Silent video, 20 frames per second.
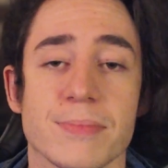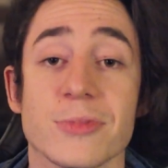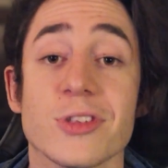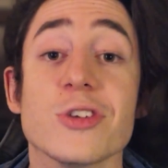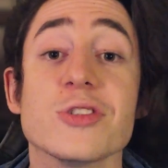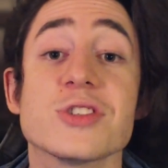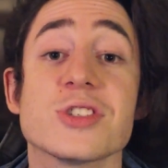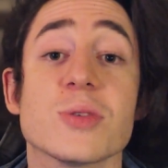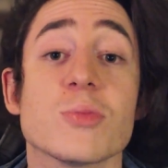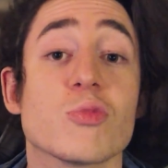Those
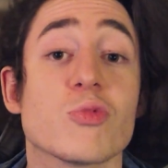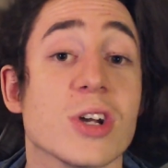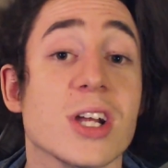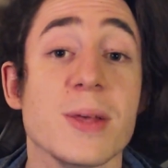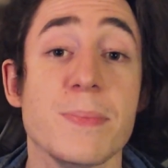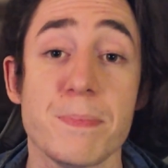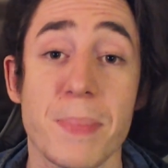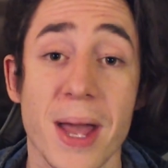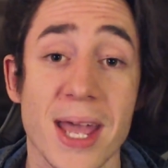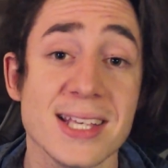are some really
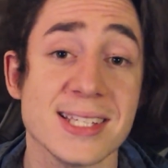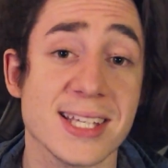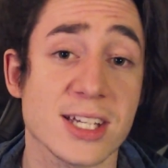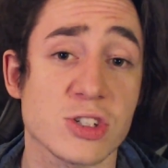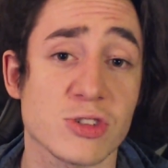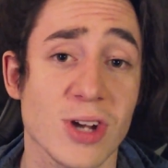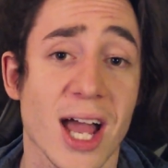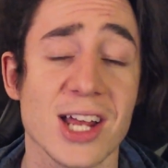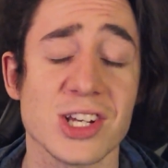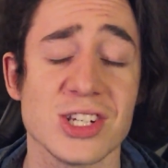basic
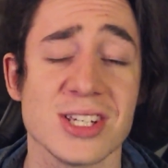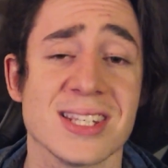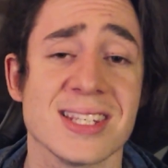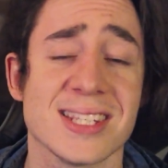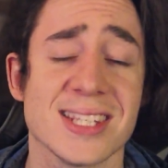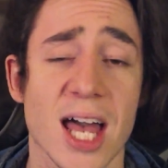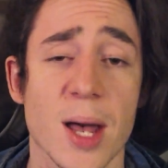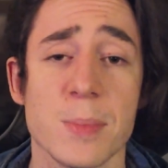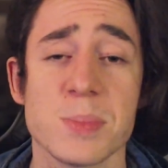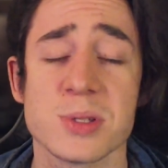strategies and
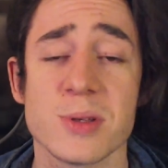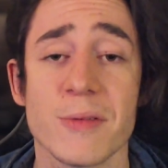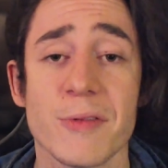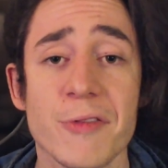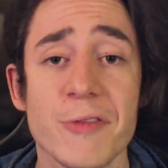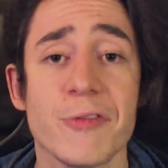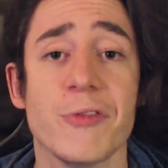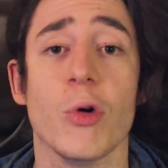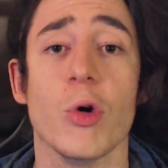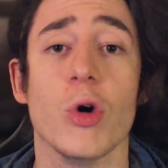setups
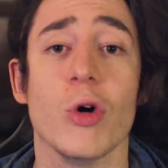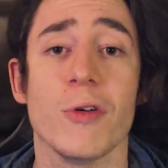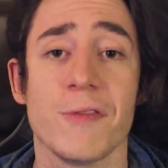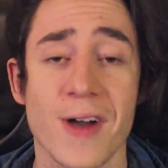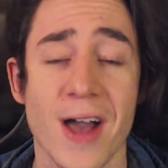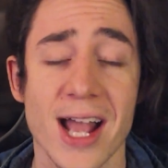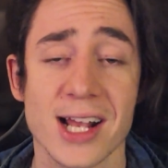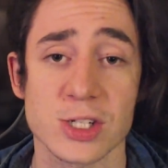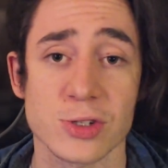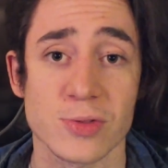for
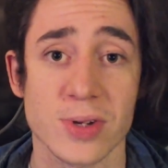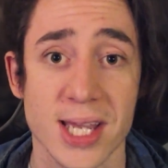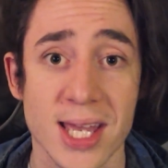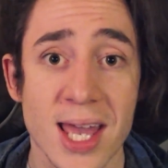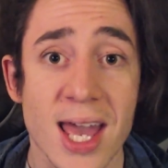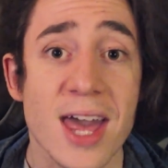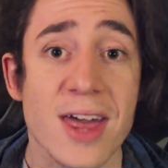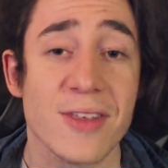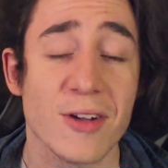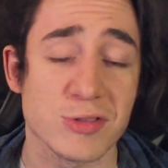Factory.
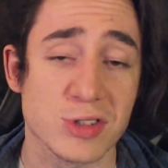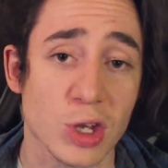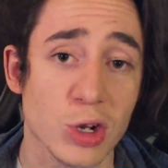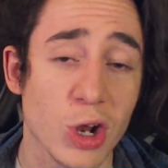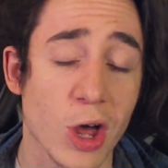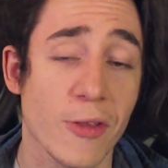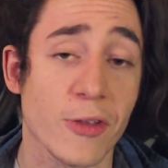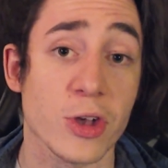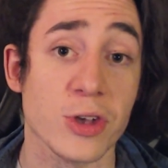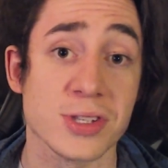There is a lot
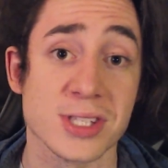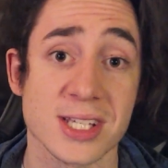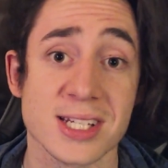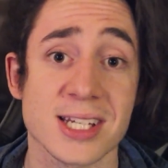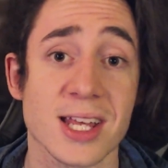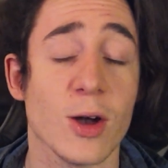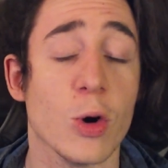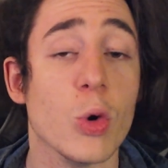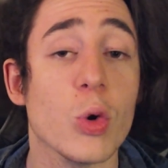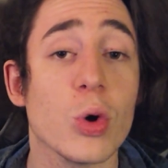that goes into
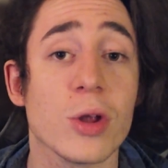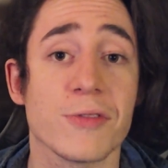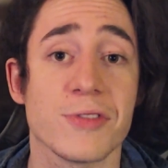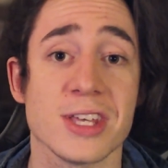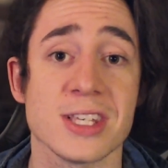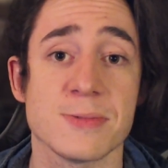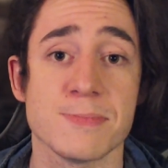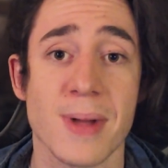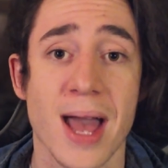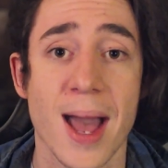all of these
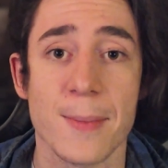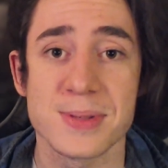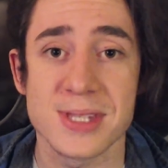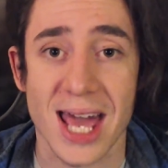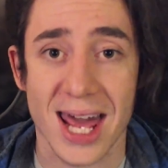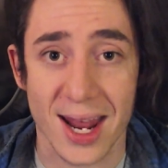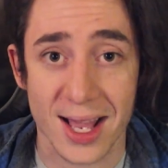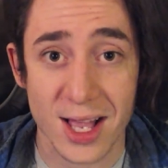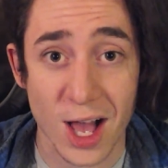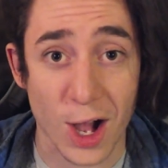maps, and
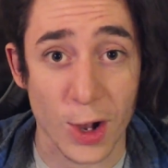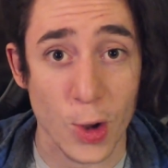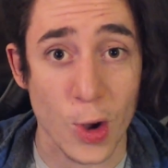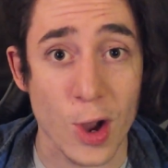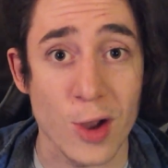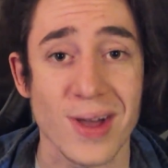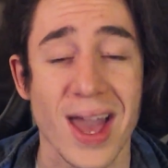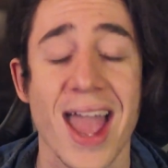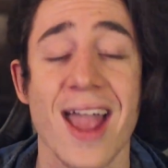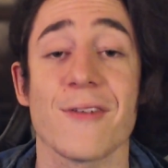I can't go
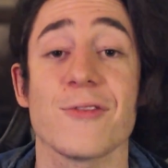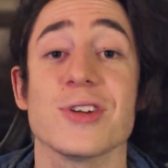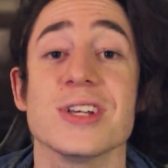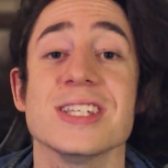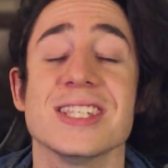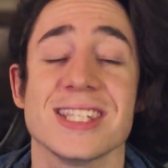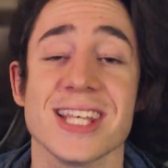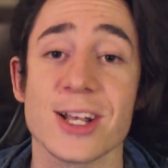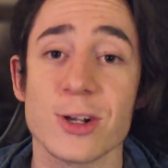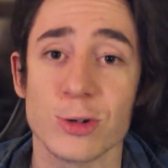over every
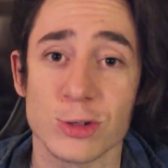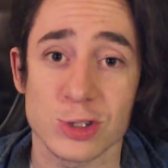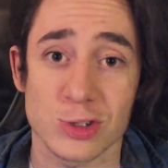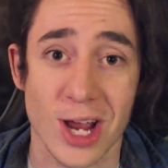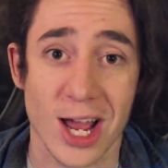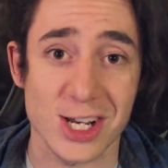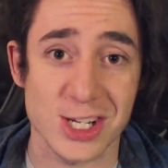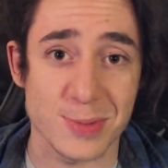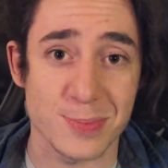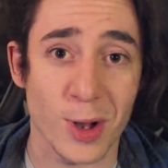single
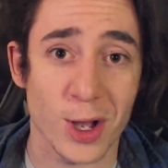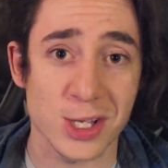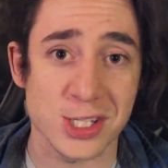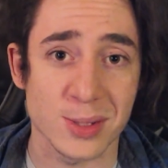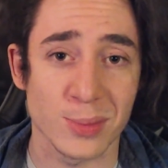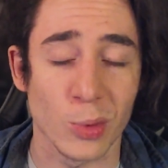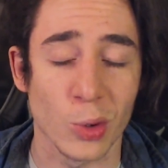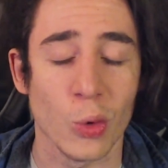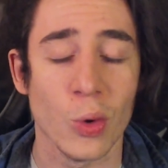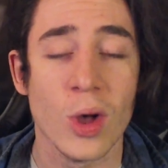strategy
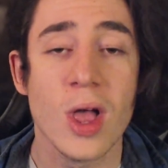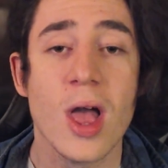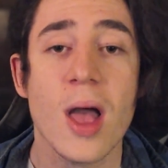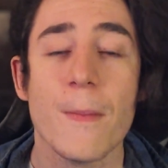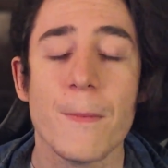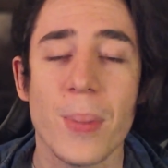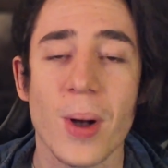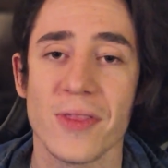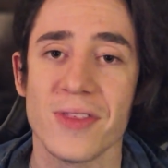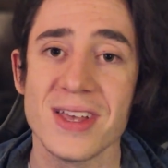possible,
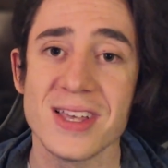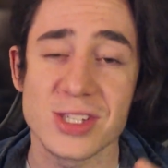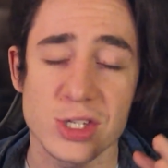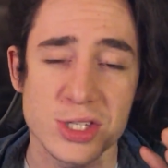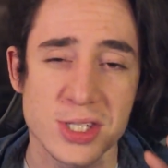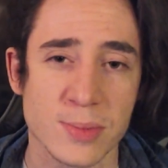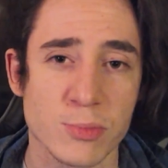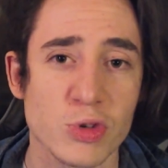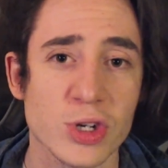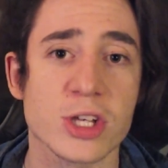but these are
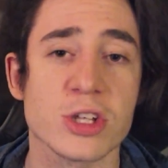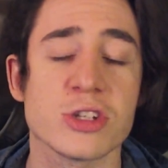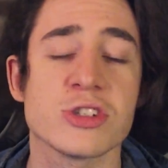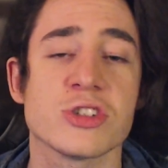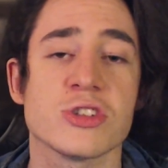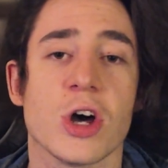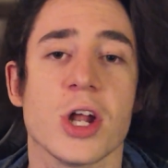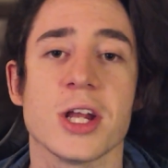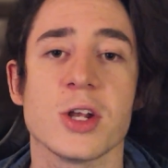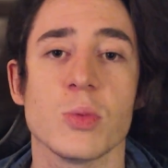some really good
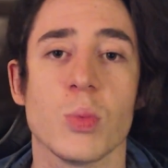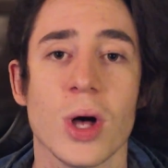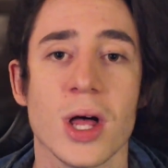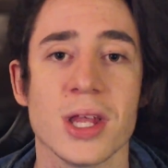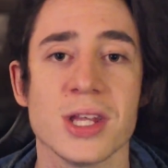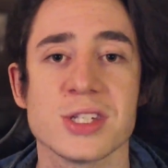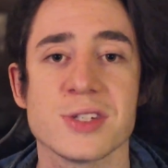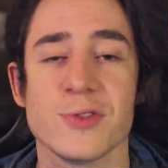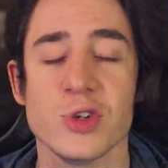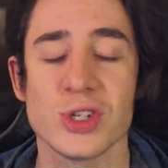solid
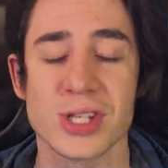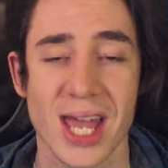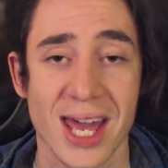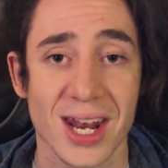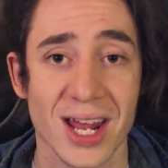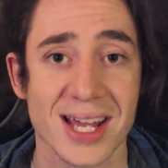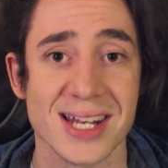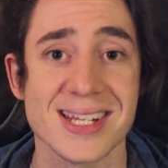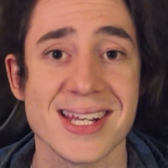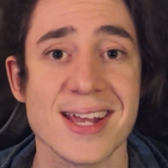ones for you to get an
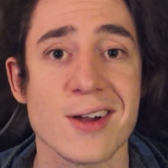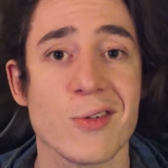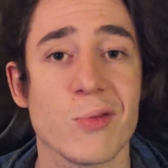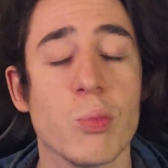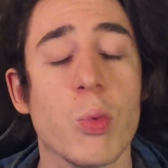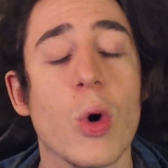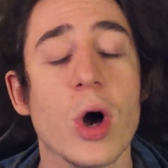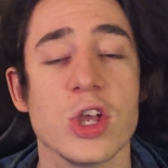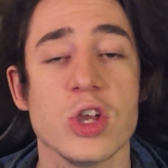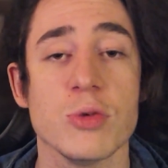idea of
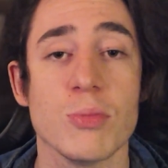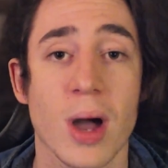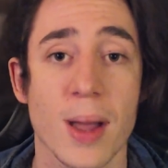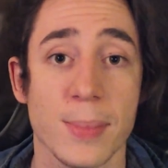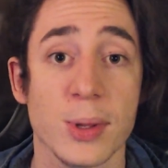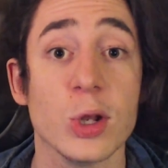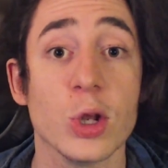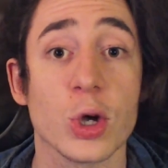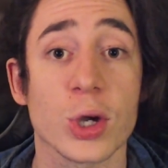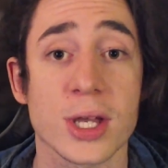what you might be
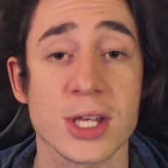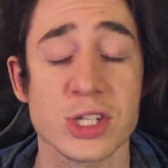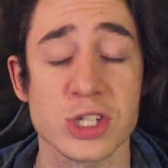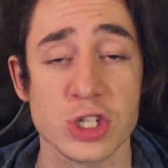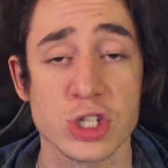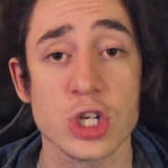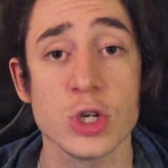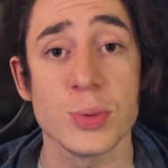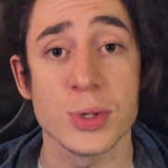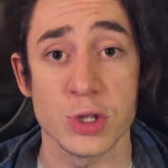looking to
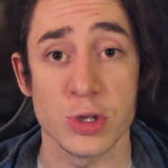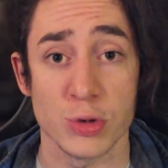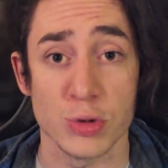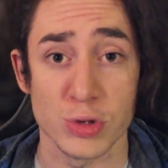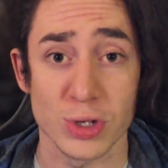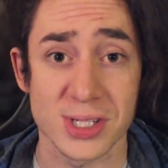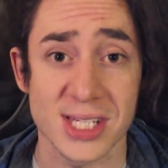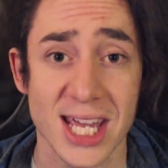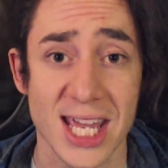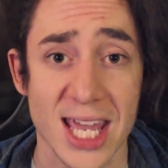do with you and
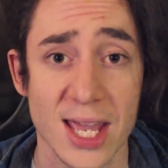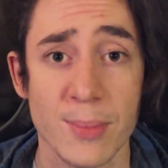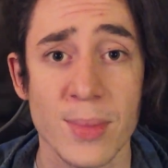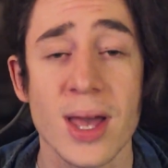your team.